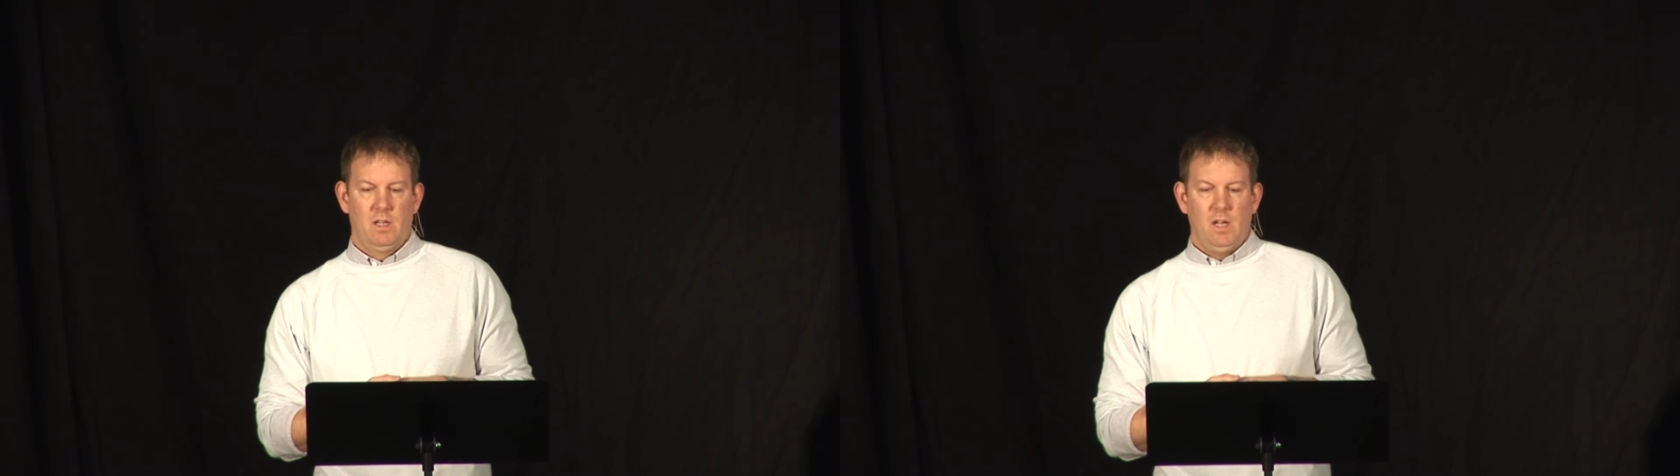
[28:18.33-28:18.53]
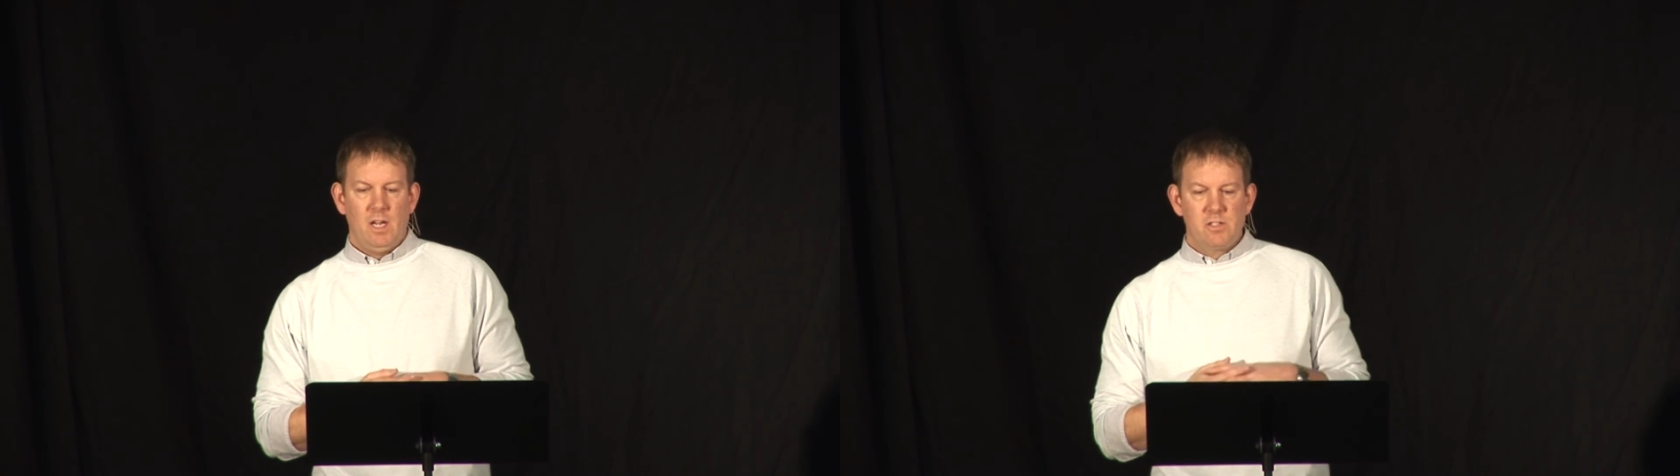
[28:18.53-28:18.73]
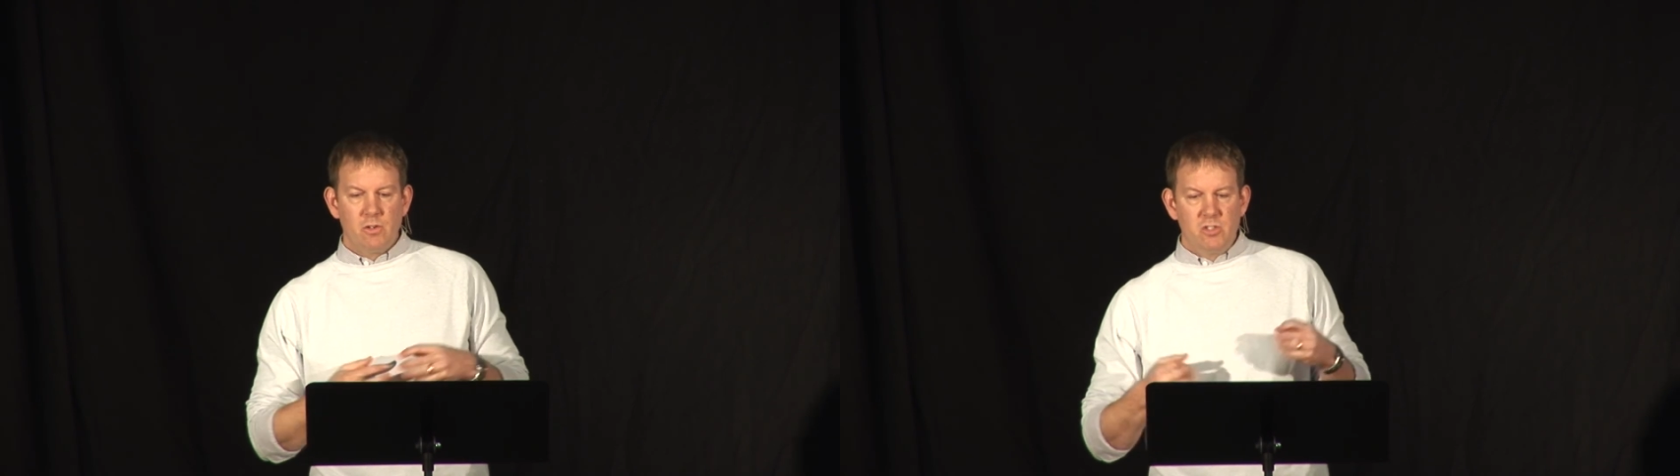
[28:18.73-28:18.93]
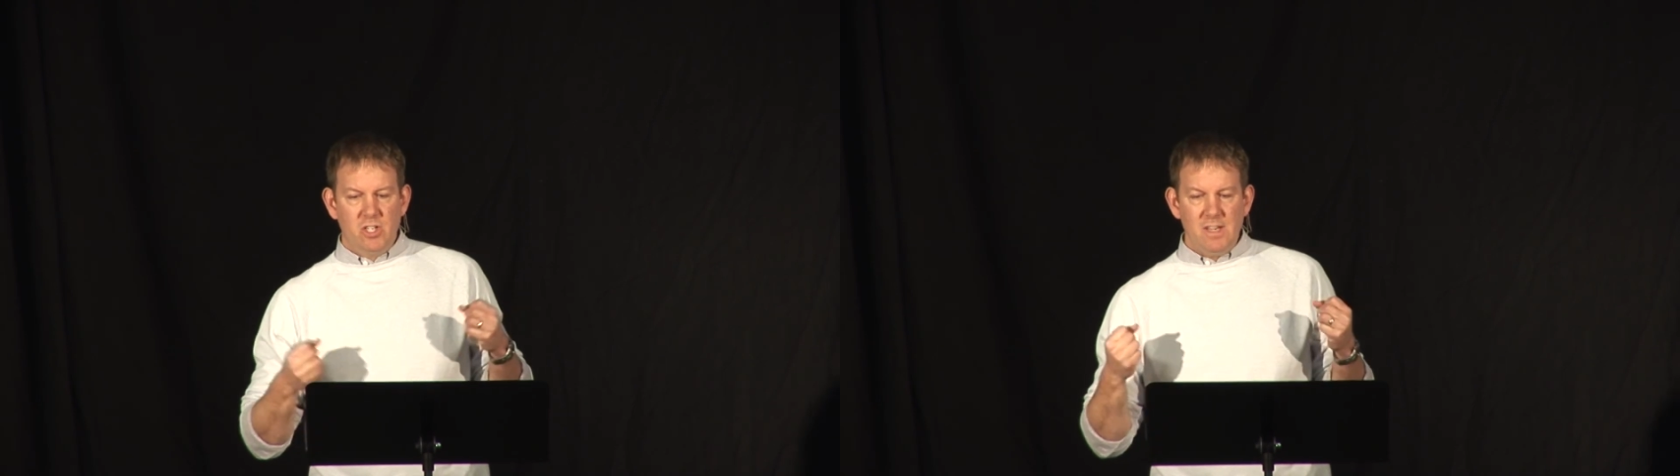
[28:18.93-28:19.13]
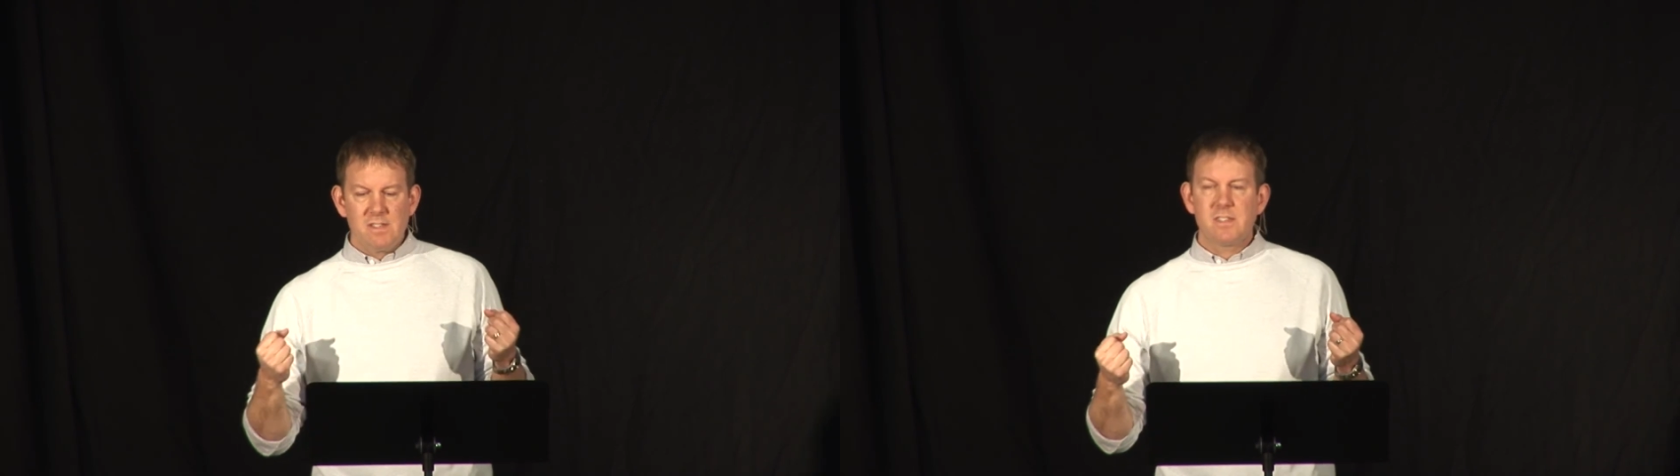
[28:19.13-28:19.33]
And so
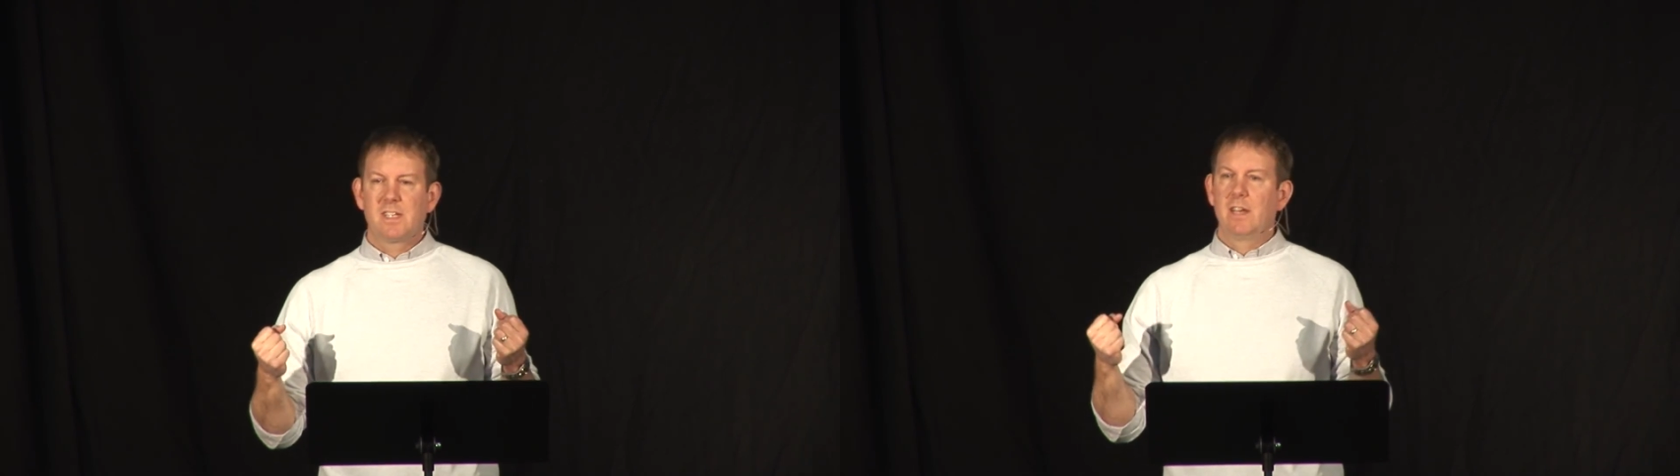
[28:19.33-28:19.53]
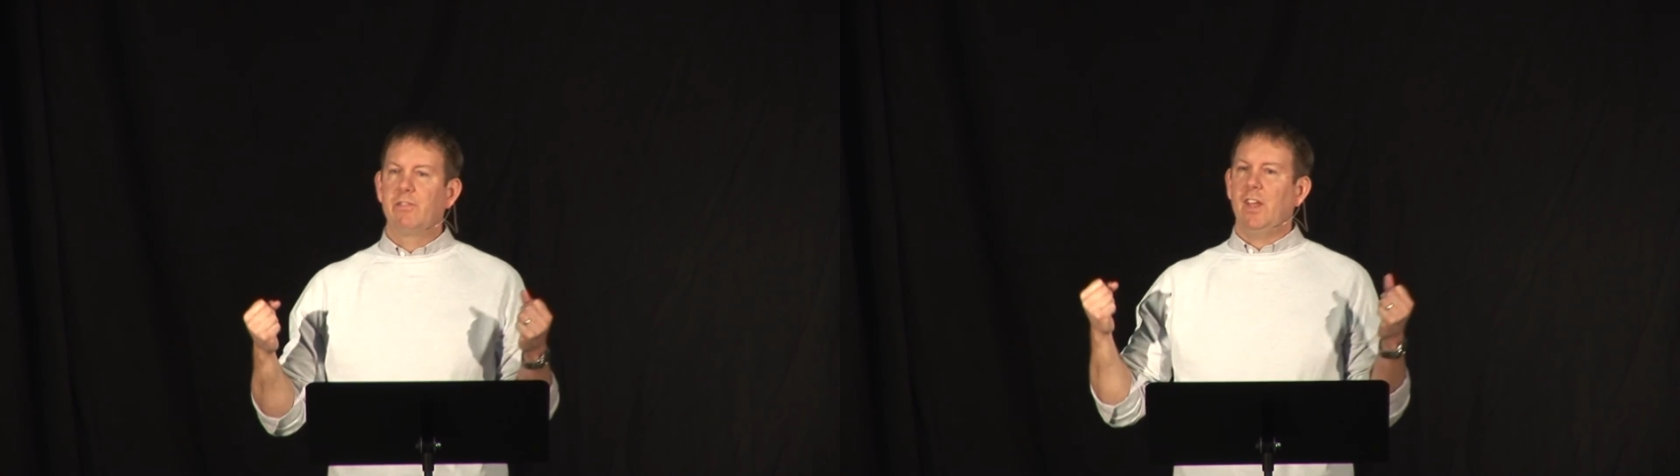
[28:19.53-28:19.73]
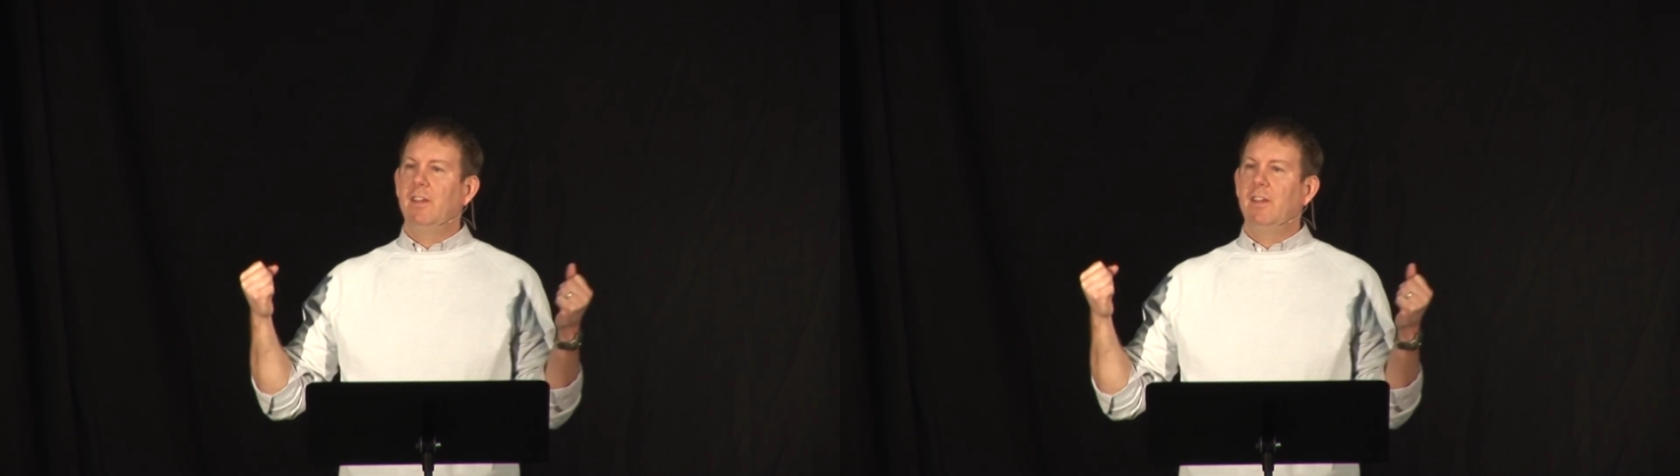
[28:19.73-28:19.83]
Jesus gives a